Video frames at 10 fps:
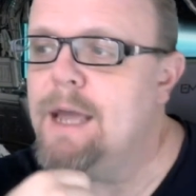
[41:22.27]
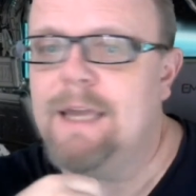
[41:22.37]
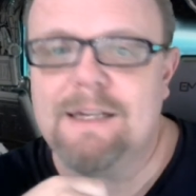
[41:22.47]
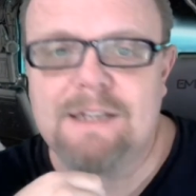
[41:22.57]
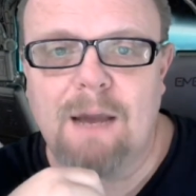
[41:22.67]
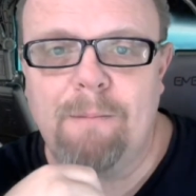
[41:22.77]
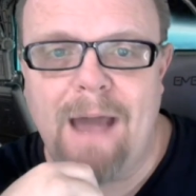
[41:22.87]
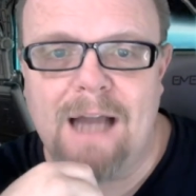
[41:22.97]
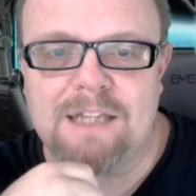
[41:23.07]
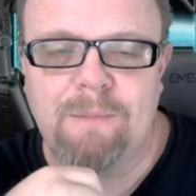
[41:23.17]
He hasn't gotten
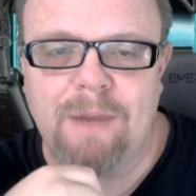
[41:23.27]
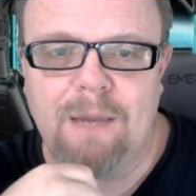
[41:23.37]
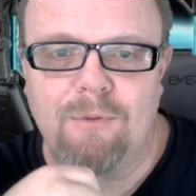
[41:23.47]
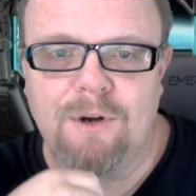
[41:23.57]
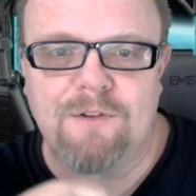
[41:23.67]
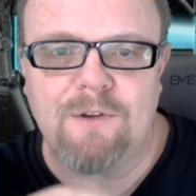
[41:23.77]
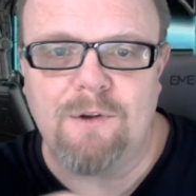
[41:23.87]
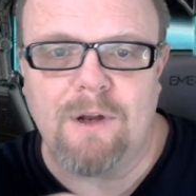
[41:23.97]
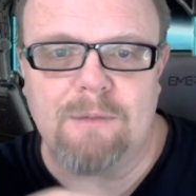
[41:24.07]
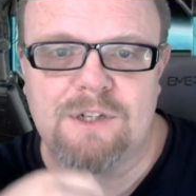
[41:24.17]
back to me, and pretty
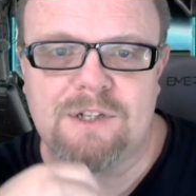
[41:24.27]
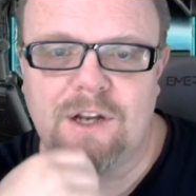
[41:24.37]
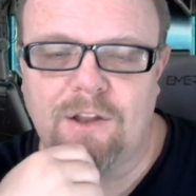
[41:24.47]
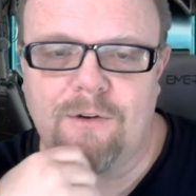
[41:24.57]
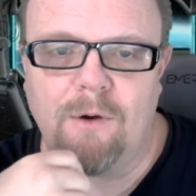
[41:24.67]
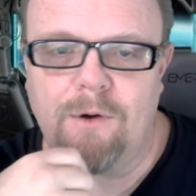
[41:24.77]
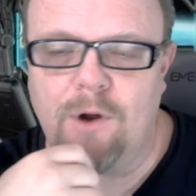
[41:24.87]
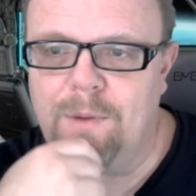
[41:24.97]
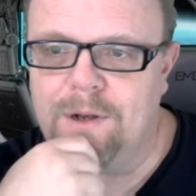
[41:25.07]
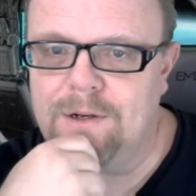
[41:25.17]
soon I'm just going to throw it
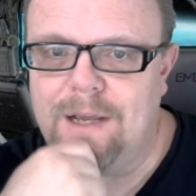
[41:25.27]
open